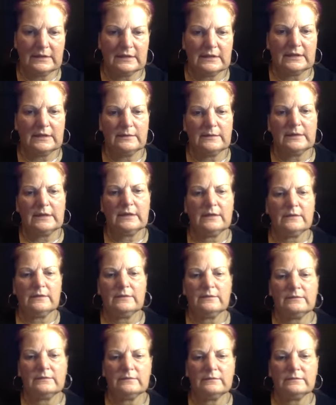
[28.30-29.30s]
There we
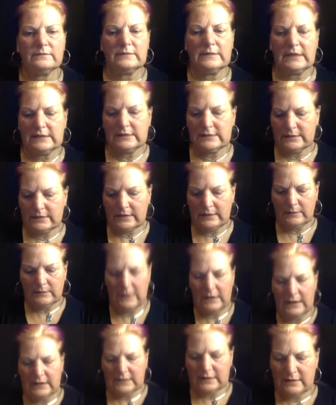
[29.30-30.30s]
go. That's what I
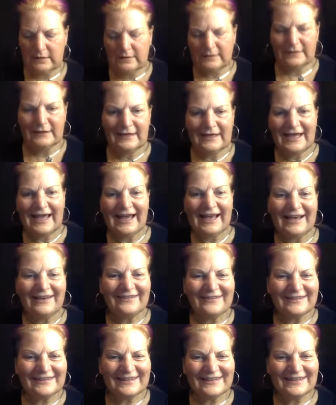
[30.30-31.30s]
want. How
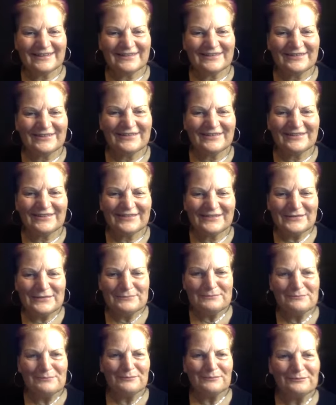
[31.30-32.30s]
are you?
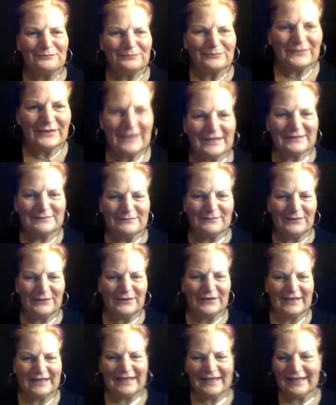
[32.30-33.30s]
Good
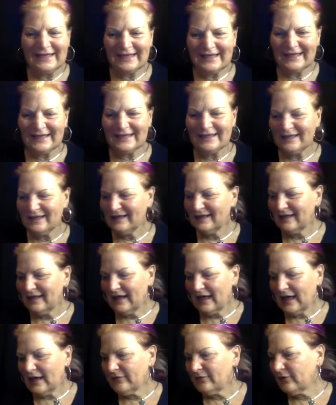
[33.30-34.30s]
morning.
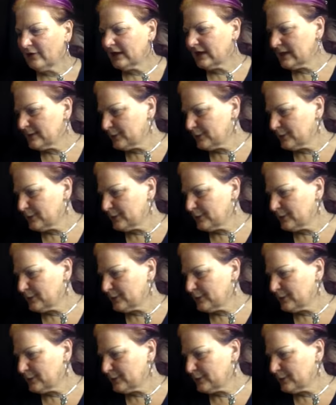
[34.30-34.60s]
I've already